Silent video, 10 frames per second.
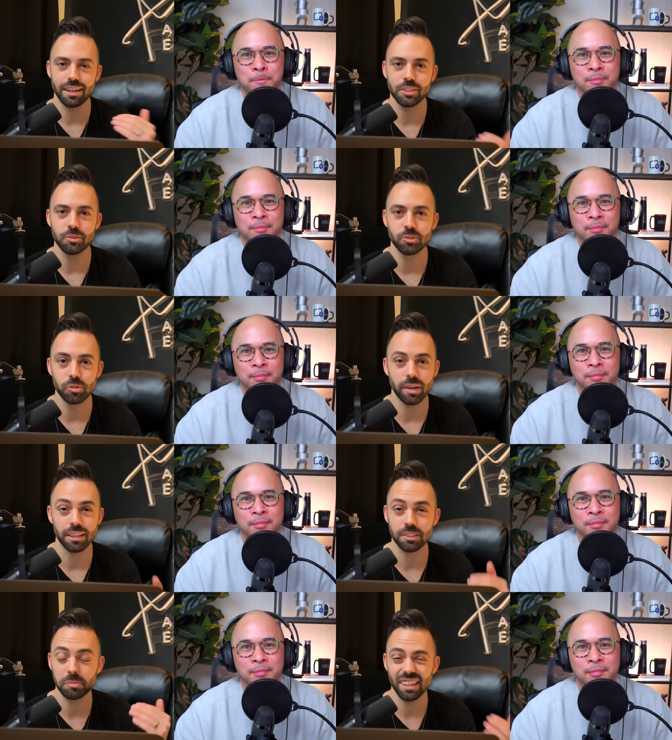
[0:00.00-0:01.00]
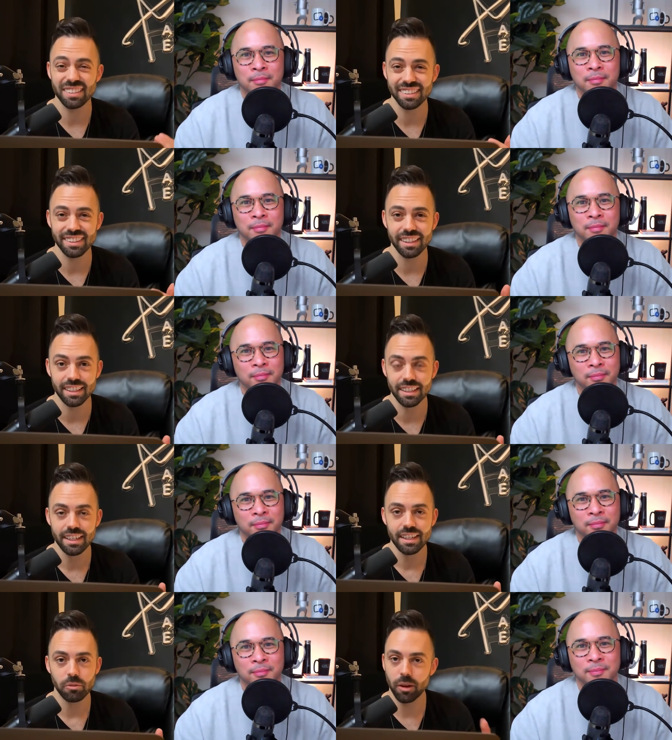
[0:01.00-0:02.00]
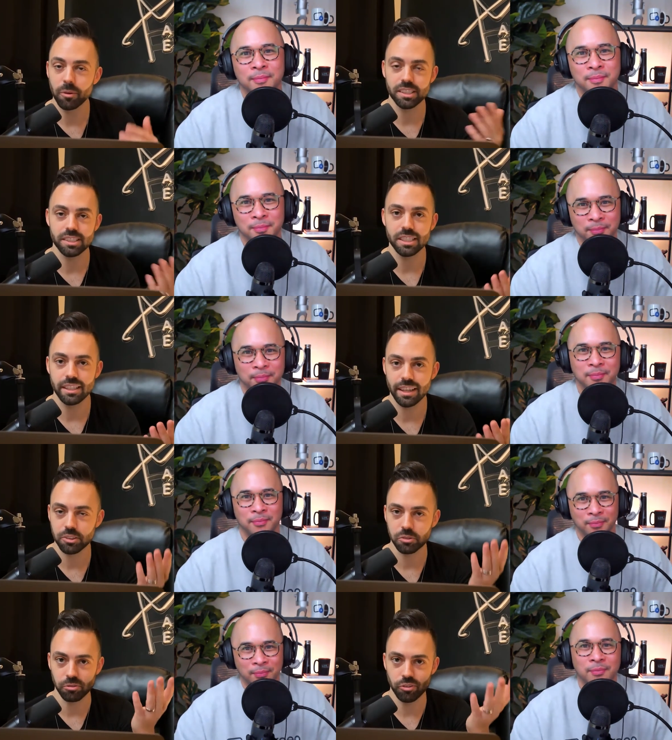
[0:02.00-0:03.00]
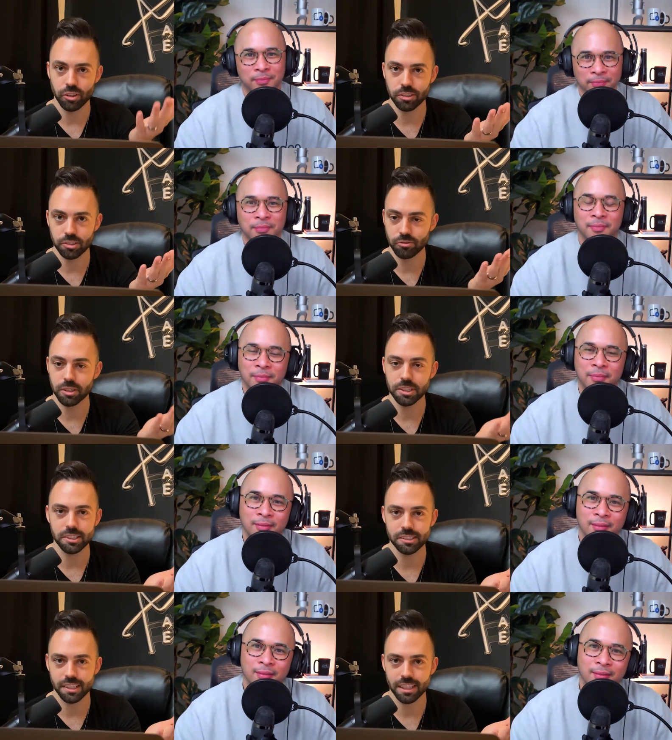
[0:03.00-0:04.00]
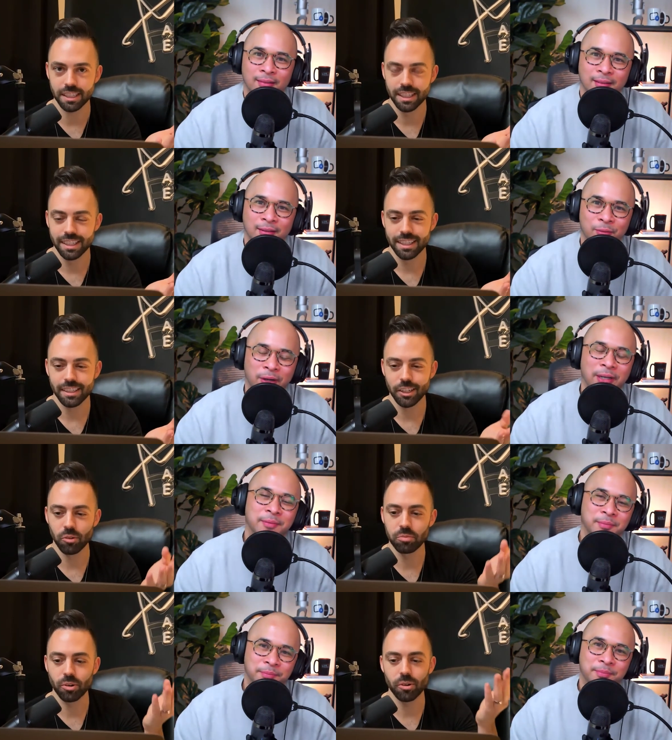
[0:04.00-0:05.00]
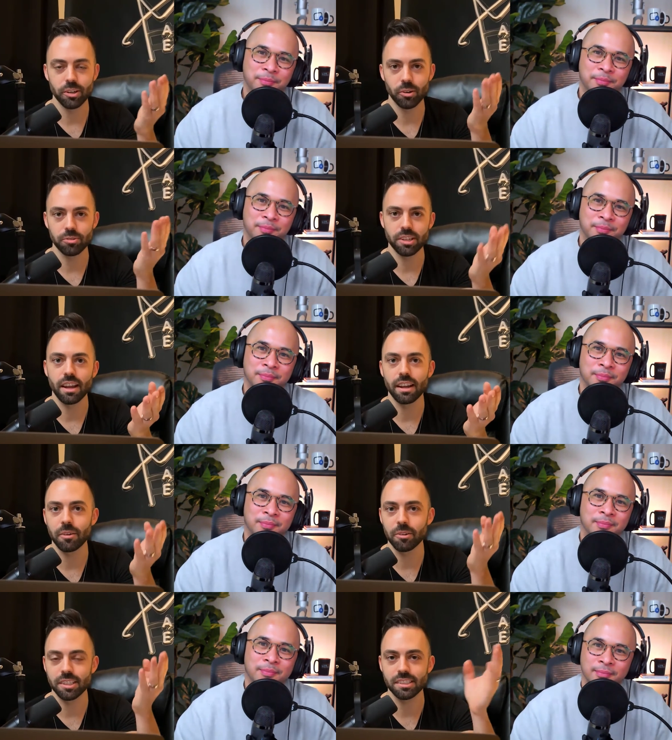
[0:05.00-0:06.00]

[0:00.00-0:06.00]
Speaker 1: on YouTube, and I expected like, well, I want to see the actual footage of what it looks like. Right. GoPro Hero ten, I want to